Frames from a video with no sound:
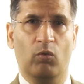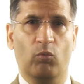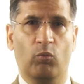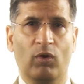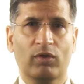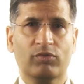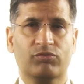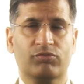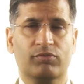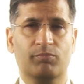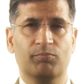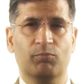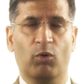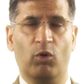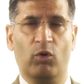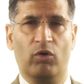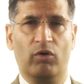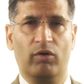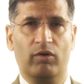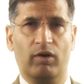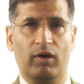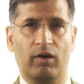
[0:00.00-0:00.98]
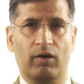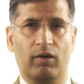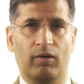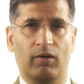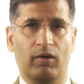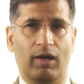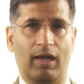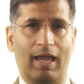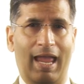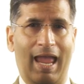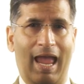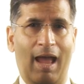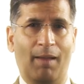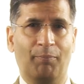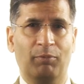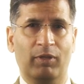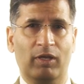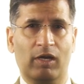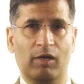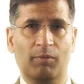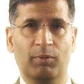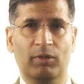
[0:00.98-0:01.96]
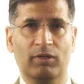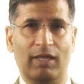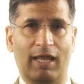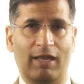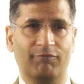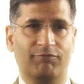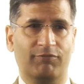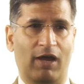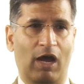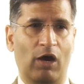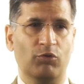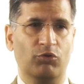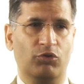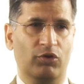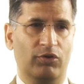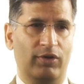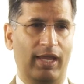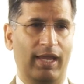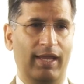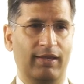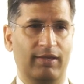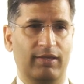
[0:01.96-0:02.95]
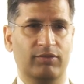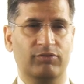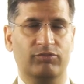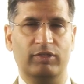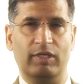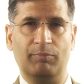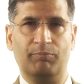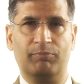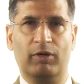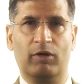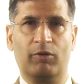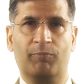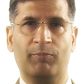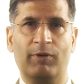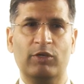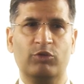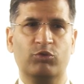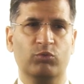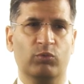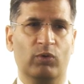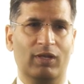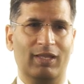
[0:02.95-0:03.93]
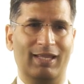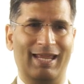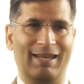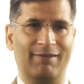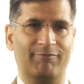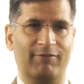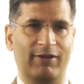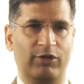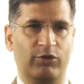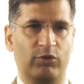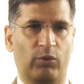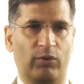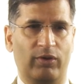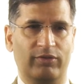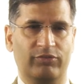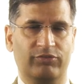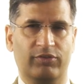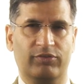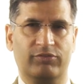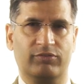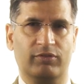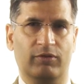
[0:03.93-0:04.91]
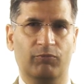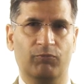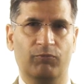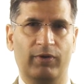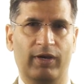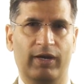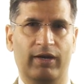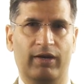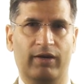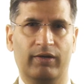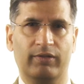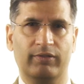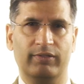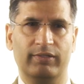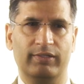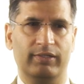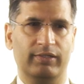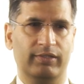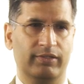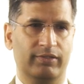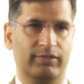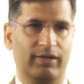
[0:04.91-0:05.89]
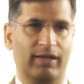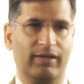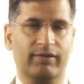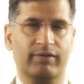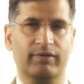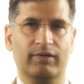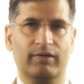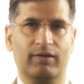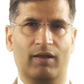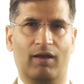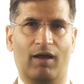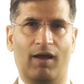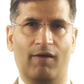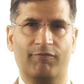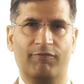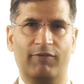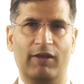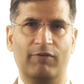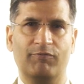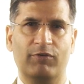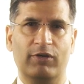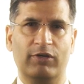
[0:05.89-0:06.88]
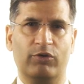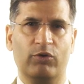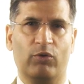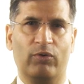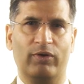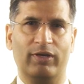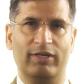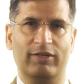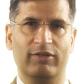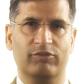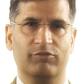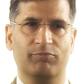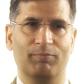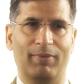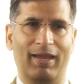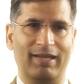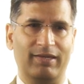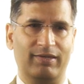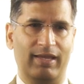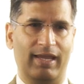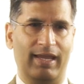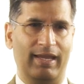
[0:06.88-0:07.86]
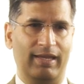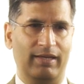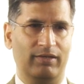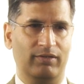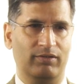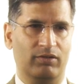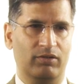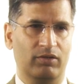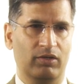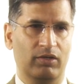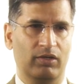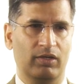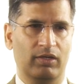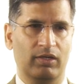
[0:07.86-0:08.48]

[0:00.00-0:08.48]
What's more applicable and found today is the perpetual inventory system, where the record of inventory is maintained